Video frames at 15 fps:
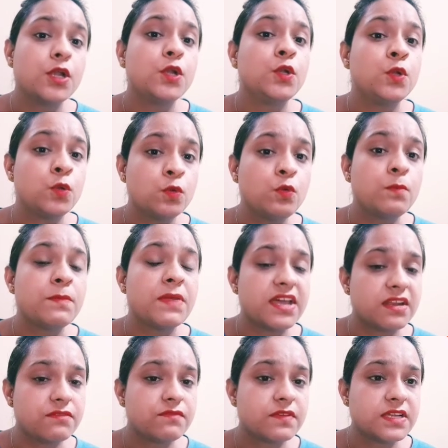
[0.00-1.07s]
to
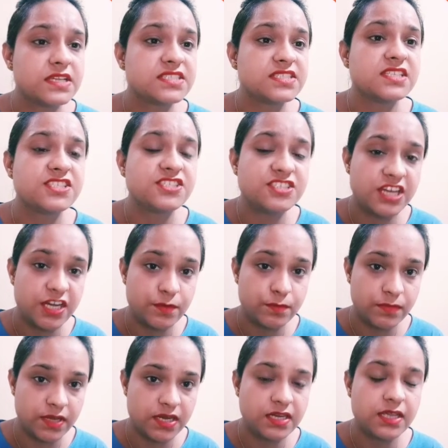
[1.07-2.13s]
paraphrase the
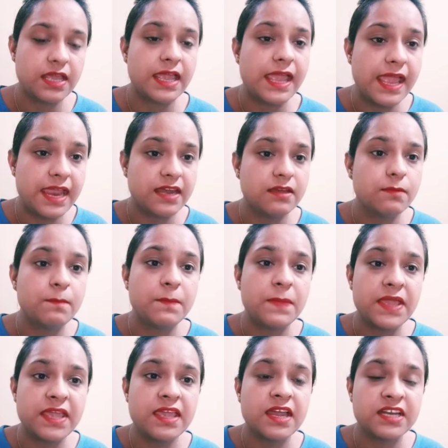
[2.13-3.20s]
statement and
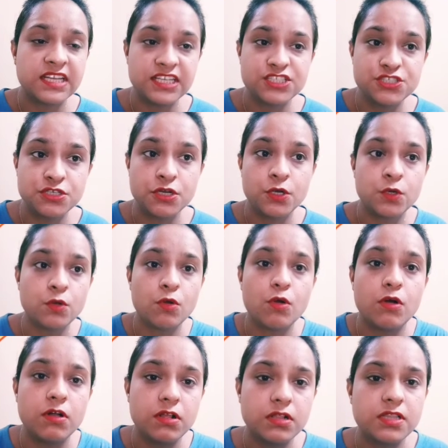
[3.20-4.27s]
pay attention to
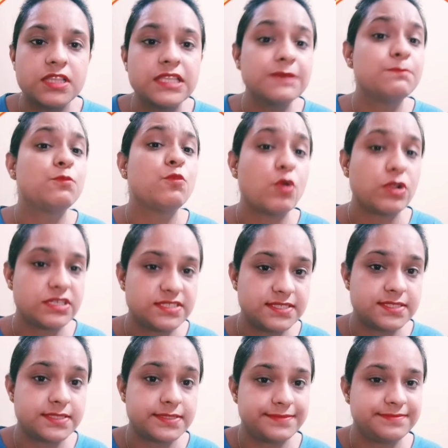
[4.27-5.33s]
all the
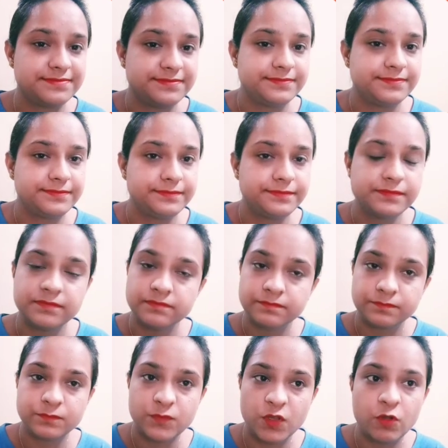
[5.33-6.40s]
points.
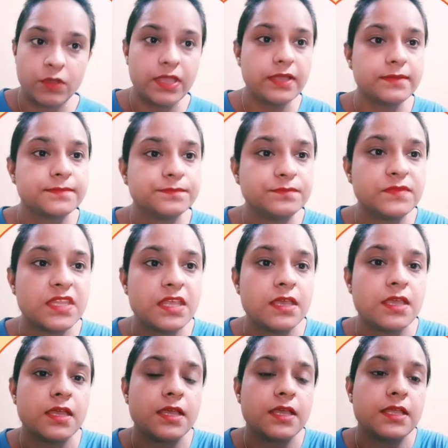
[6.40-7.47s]
Okay,
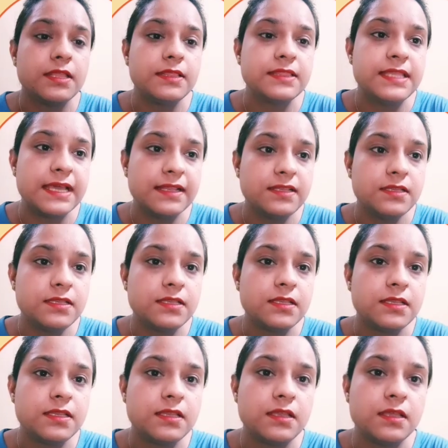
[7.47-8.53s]
then
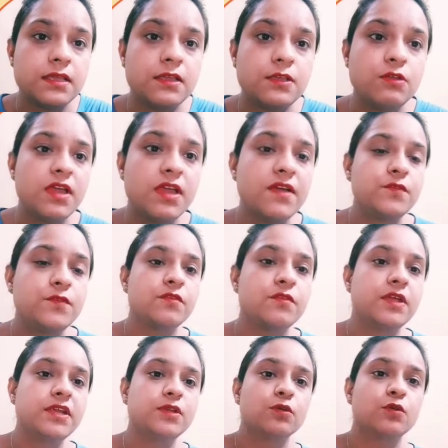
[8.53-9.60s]
you have to
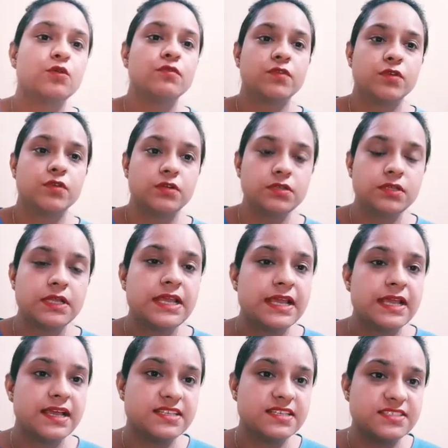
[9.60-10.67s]
write overall,
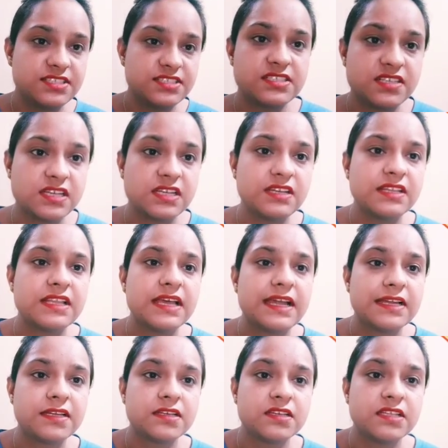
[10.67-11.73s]
as it is clear
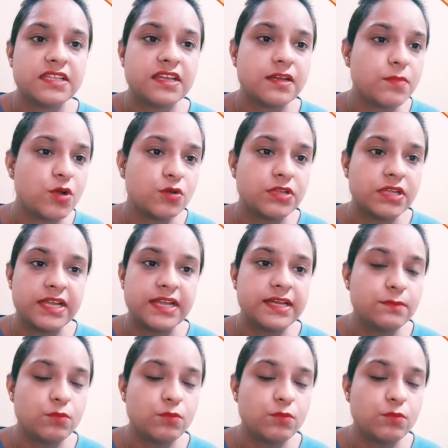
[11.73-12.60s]
that there are about 8